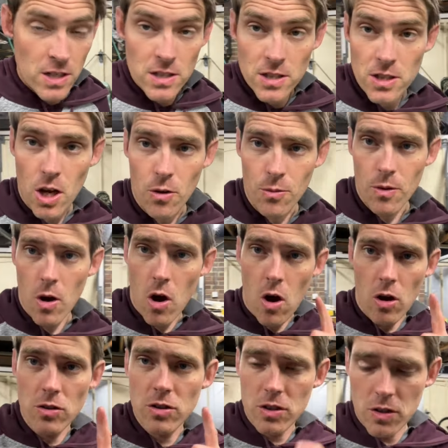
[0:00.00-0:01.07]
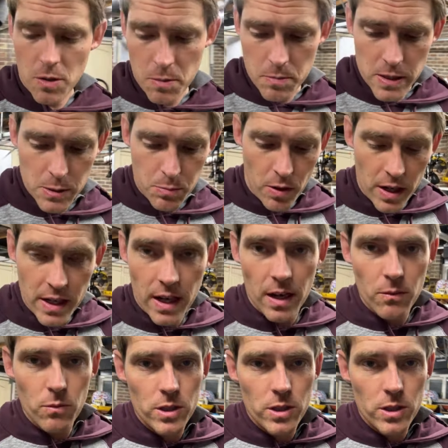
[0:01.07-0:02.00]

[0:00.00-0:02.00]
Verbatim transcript: So, onto the spray gun,